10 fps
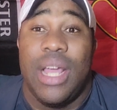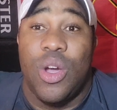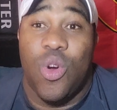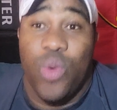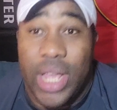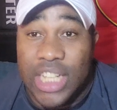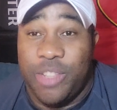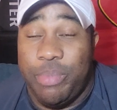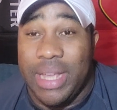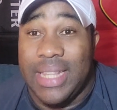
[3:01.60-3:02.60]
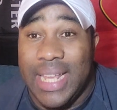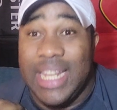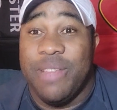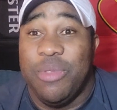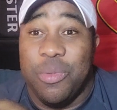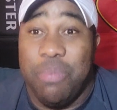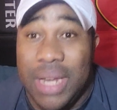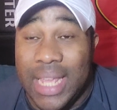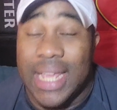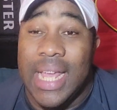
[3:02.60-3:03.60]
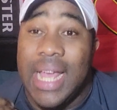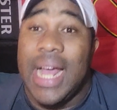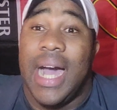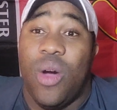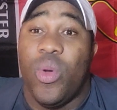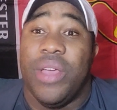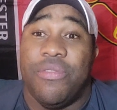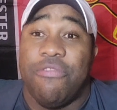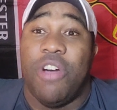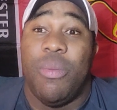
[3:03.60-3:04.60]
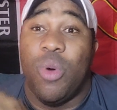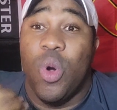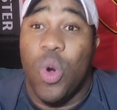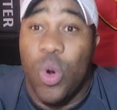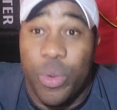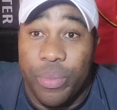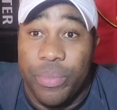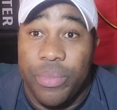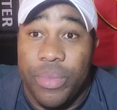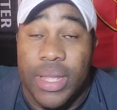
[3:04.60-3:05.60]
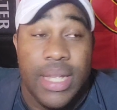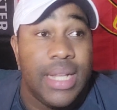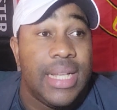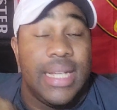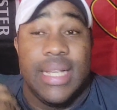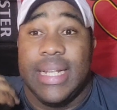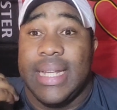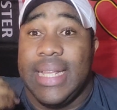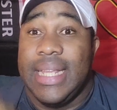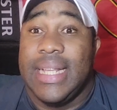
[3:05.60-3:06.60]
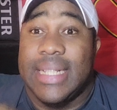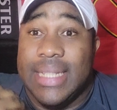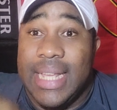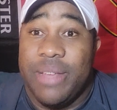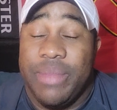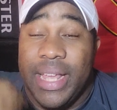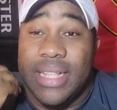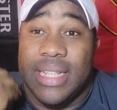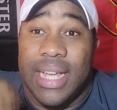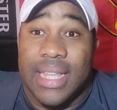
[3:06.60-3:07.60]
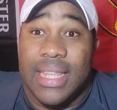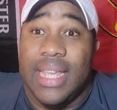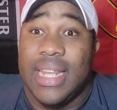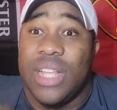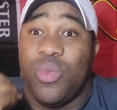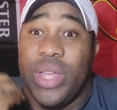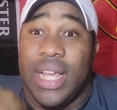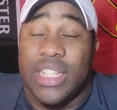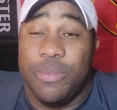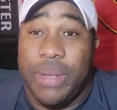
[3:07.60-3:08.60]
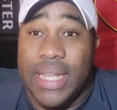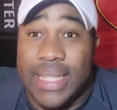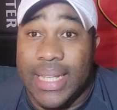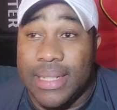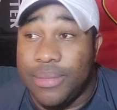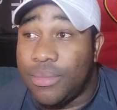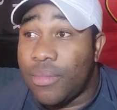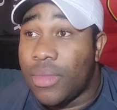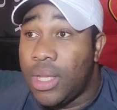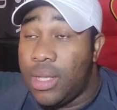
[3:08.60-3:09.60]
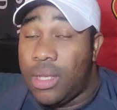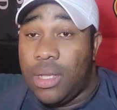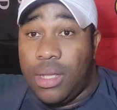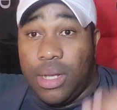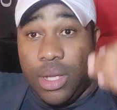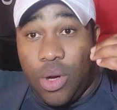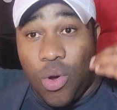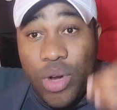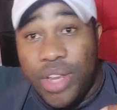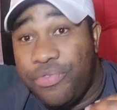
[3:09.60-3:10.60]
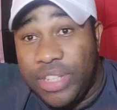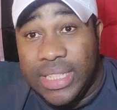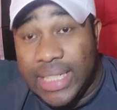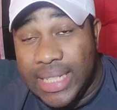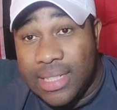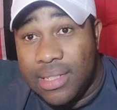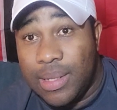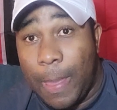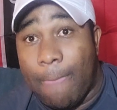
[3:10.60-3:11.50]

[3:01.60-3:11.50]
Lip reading: like how we expected them to play, away from home. They did the same exact thing that we expected. The only difference is